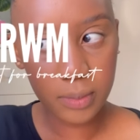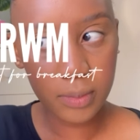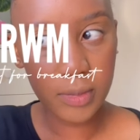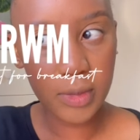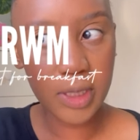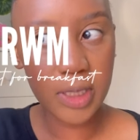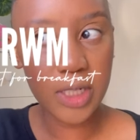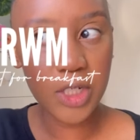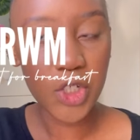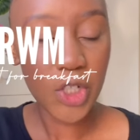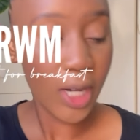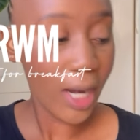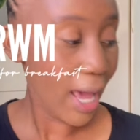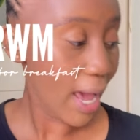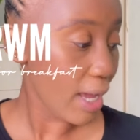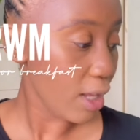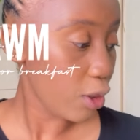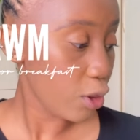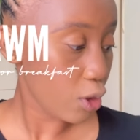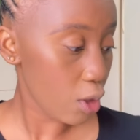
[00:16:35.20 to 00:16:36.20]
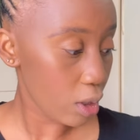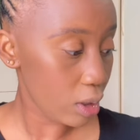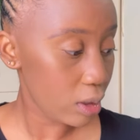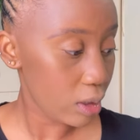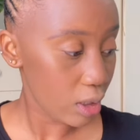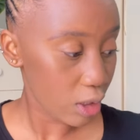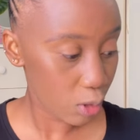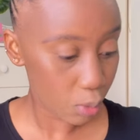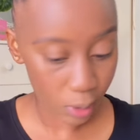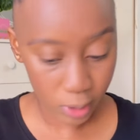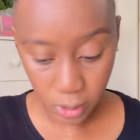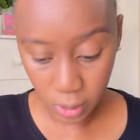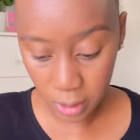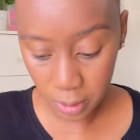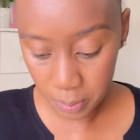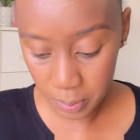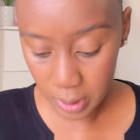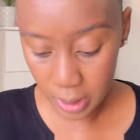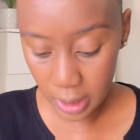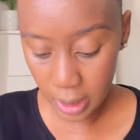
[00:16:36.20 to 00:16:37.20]
initially i had thought this was going
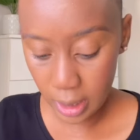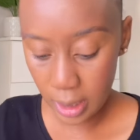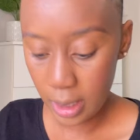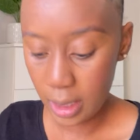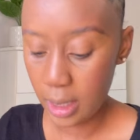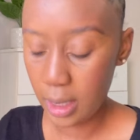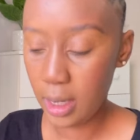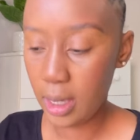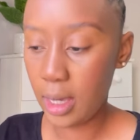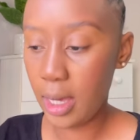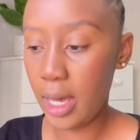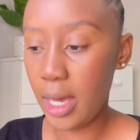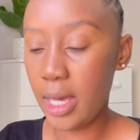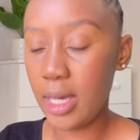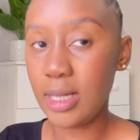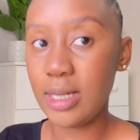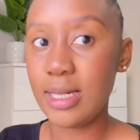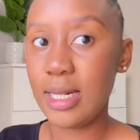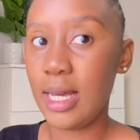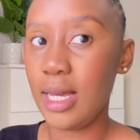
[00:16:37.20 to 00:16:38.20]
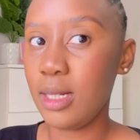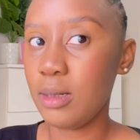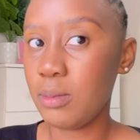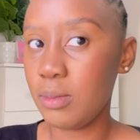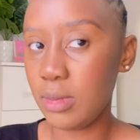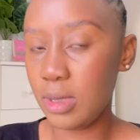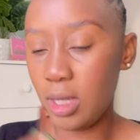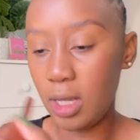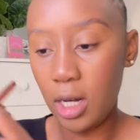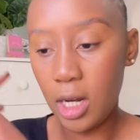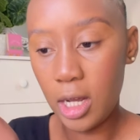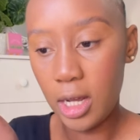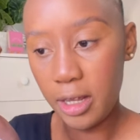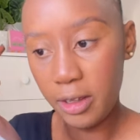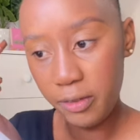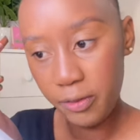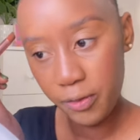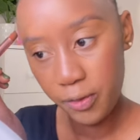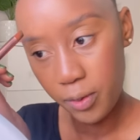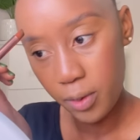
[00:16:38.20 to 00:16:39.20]
to be a day in the
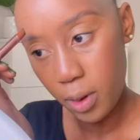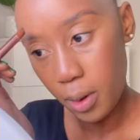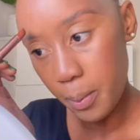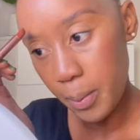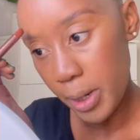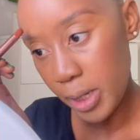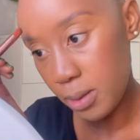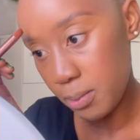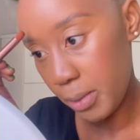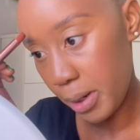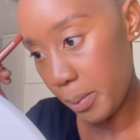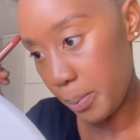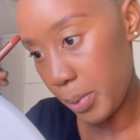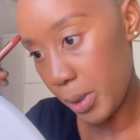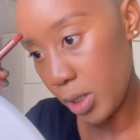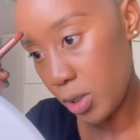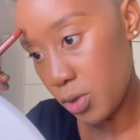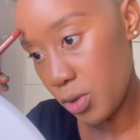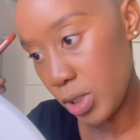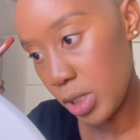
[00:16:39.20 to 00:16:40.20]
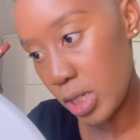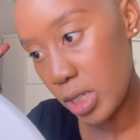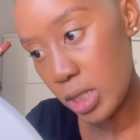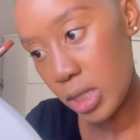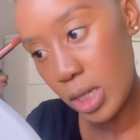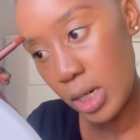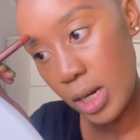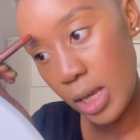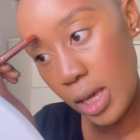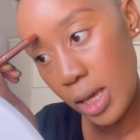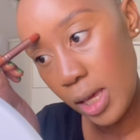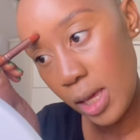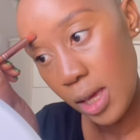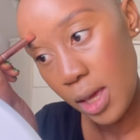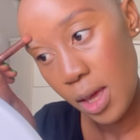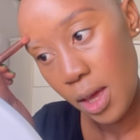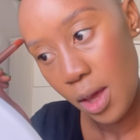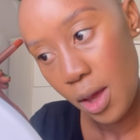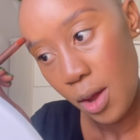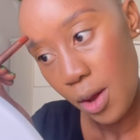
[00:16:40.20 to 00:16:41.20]
life but my battery yesterday
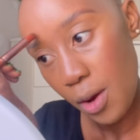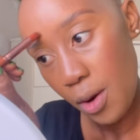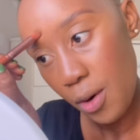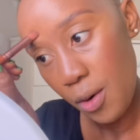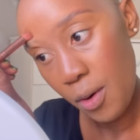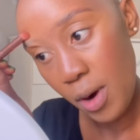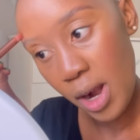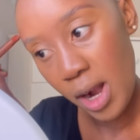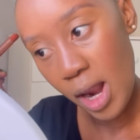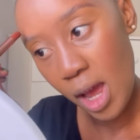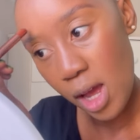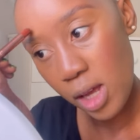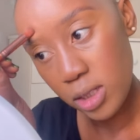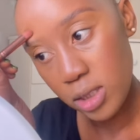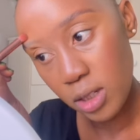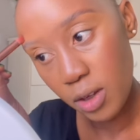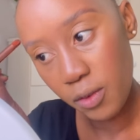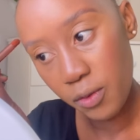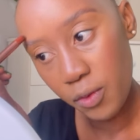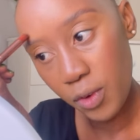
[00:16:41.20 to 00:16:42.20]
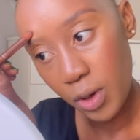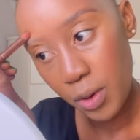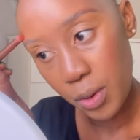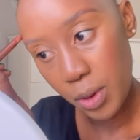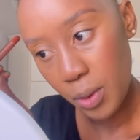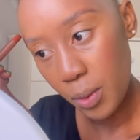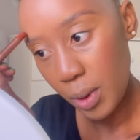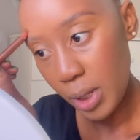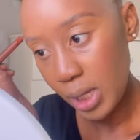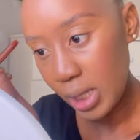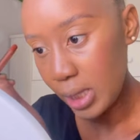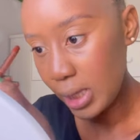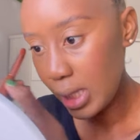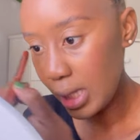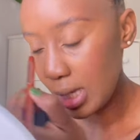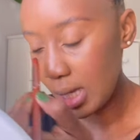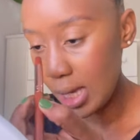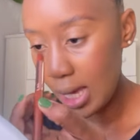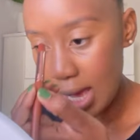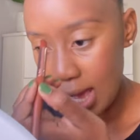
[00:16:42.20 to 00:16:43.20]
ran out very
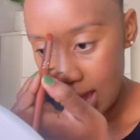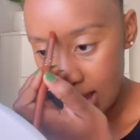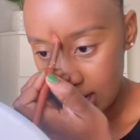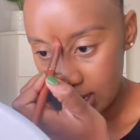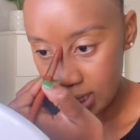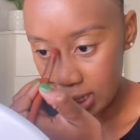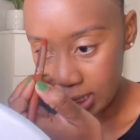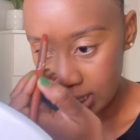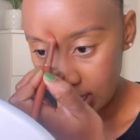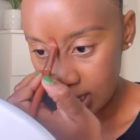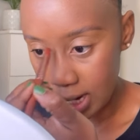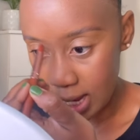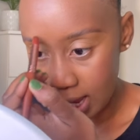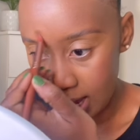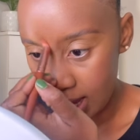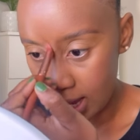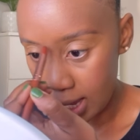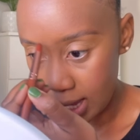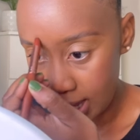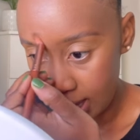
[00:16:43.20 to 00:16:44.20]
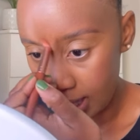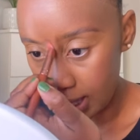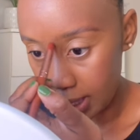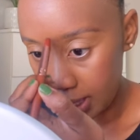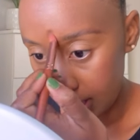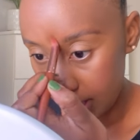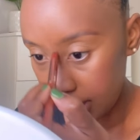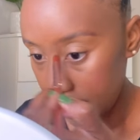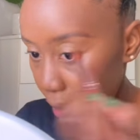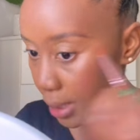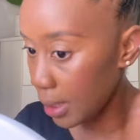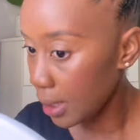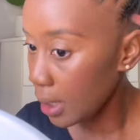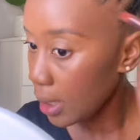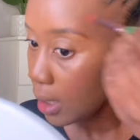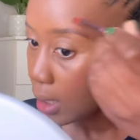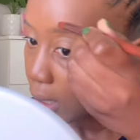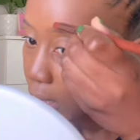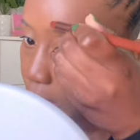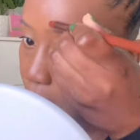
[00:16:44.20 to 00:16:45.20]
quickly and Lina, i
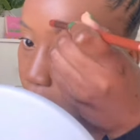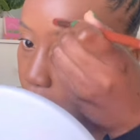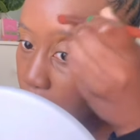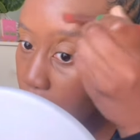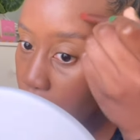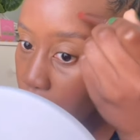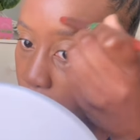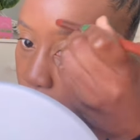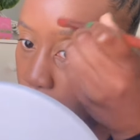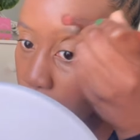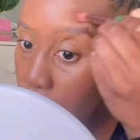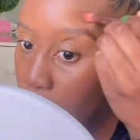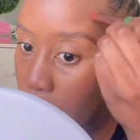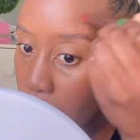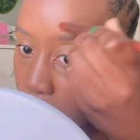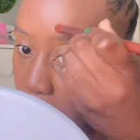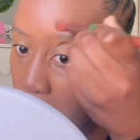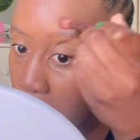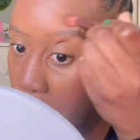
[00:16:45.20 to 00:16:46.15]
i don't know my